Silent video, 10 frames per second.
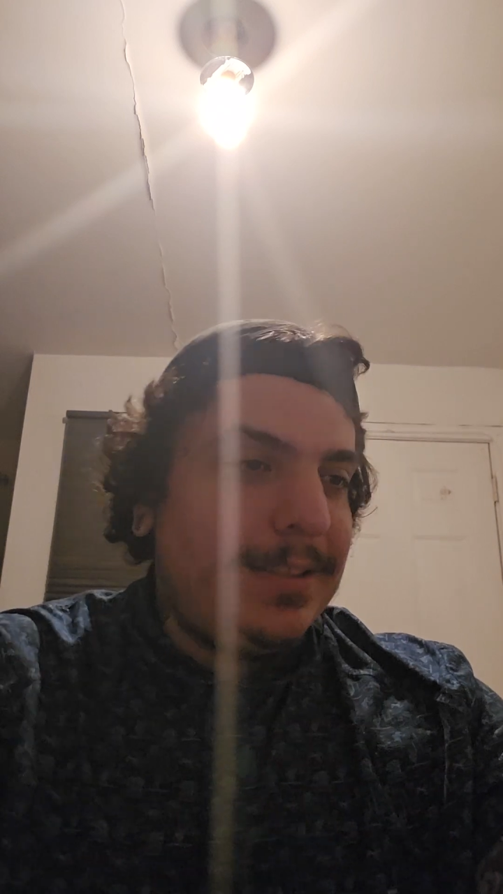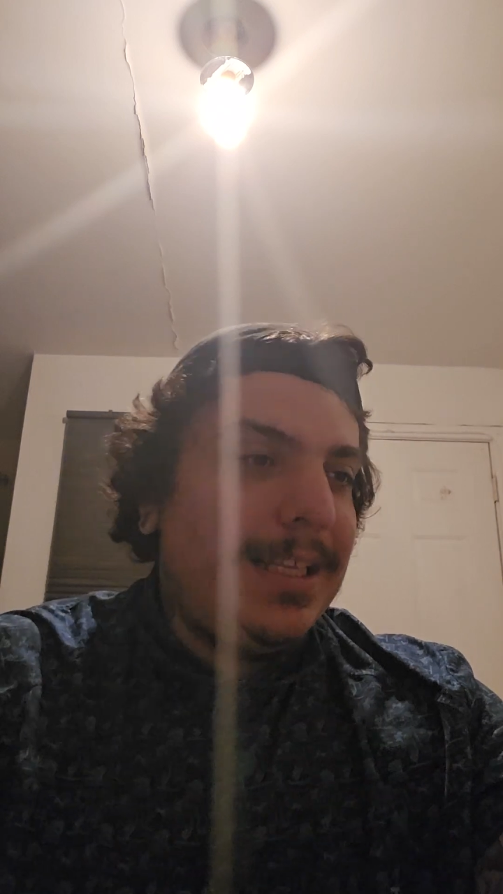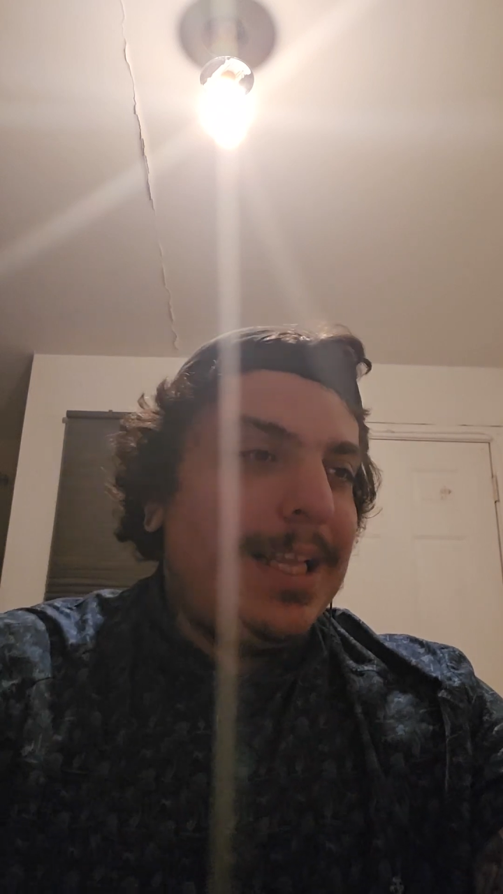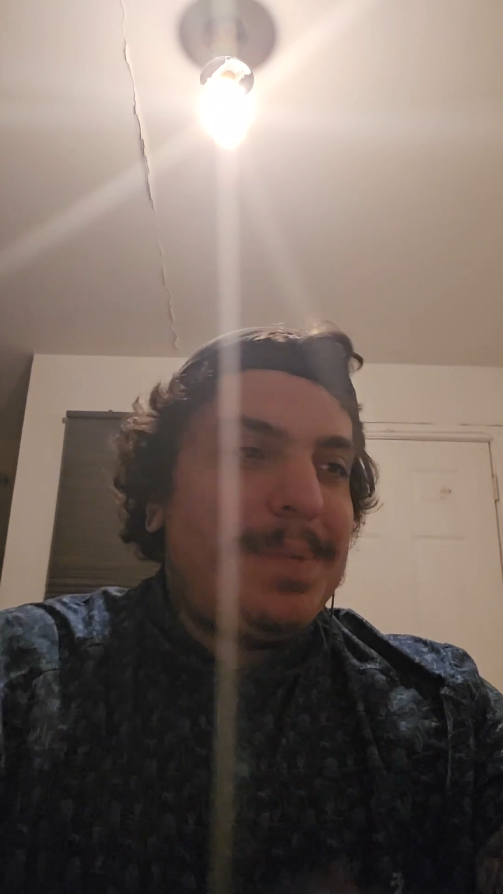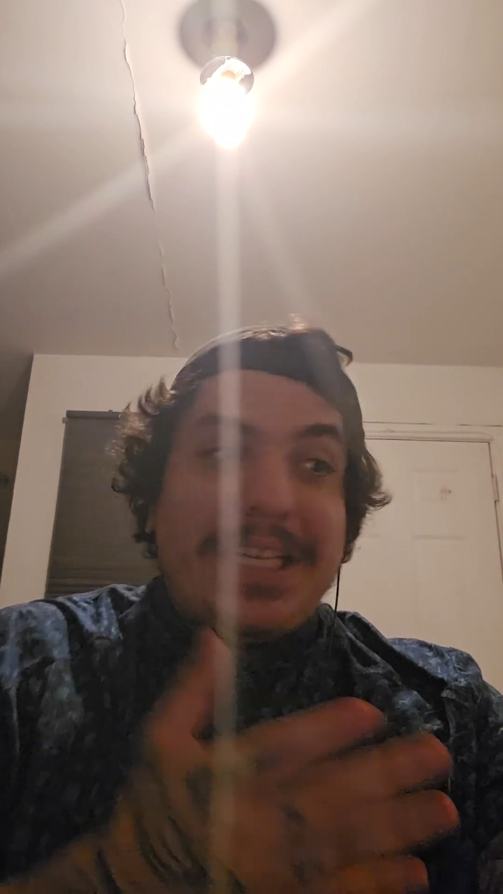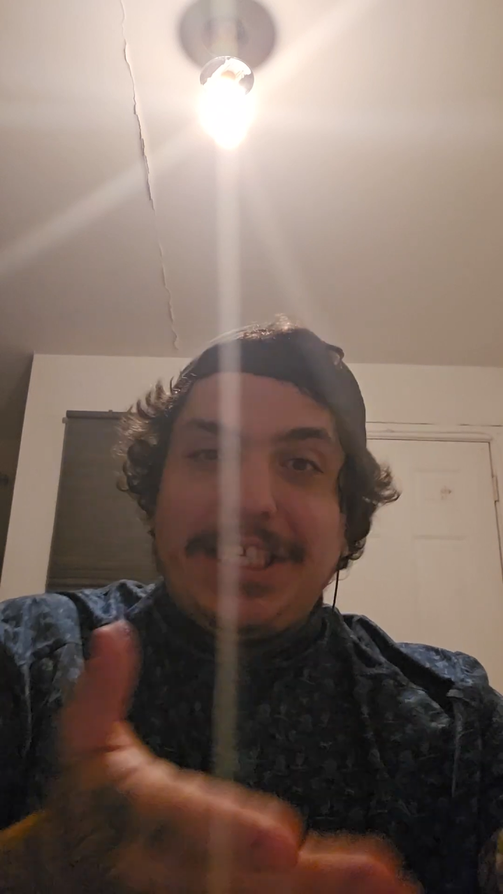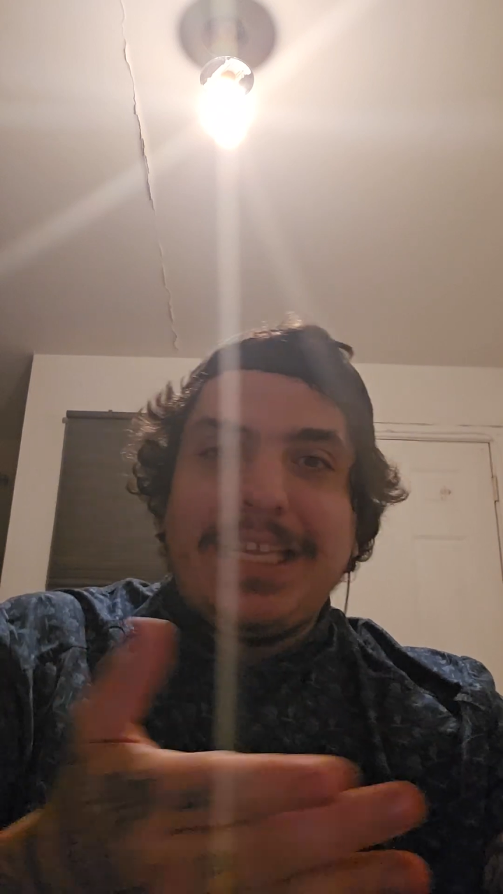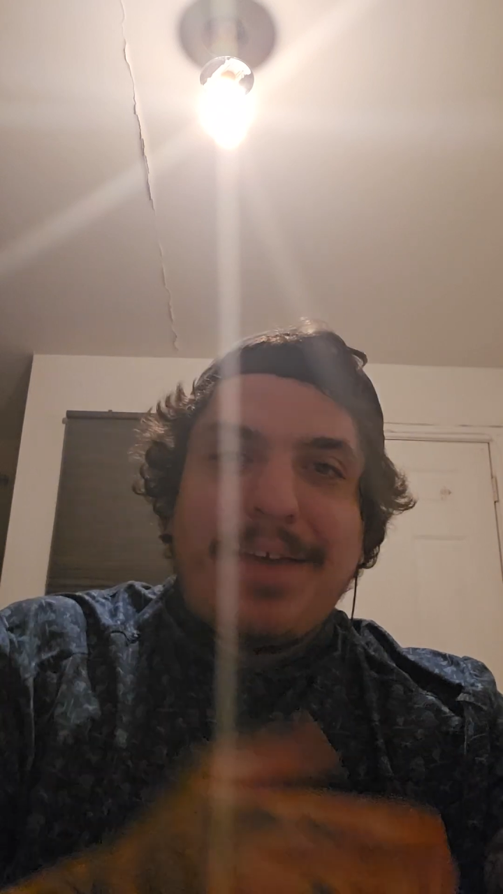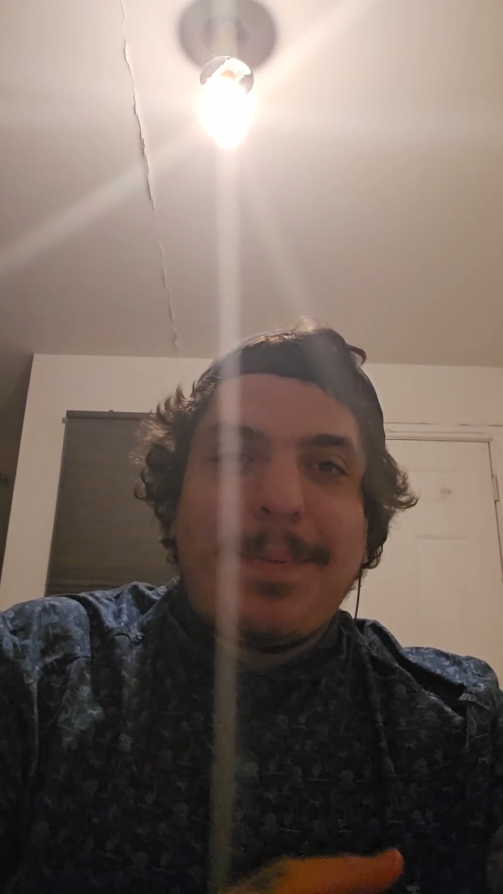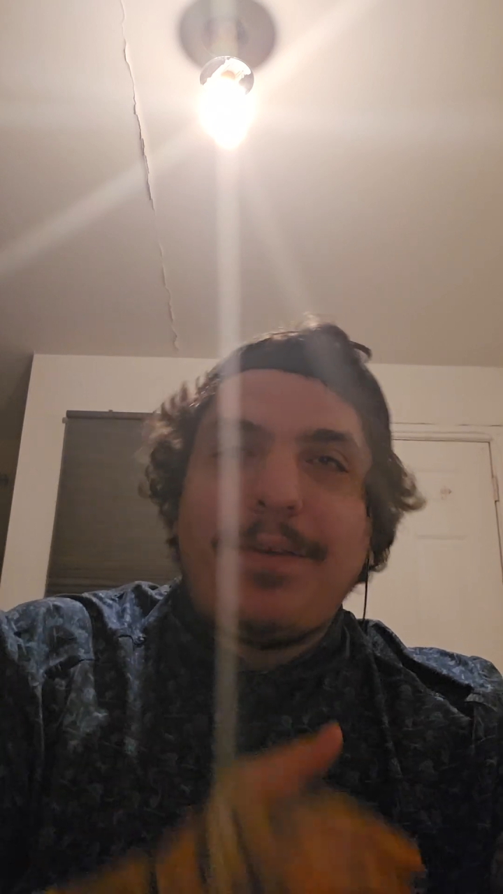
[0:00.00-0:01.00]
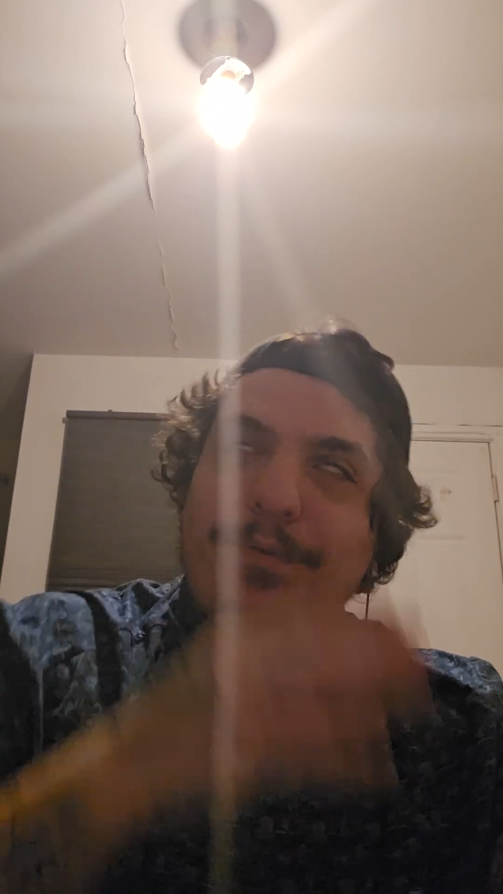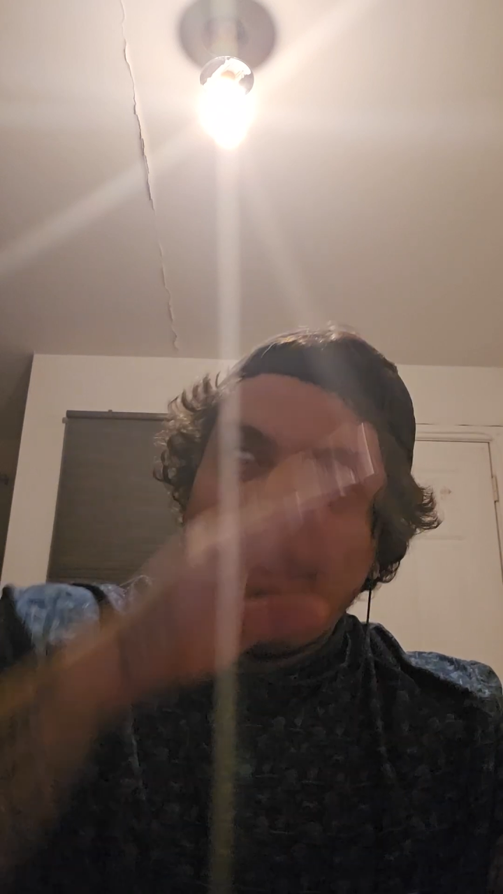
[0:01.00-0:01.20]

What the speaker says: And then she laughed. I'm like,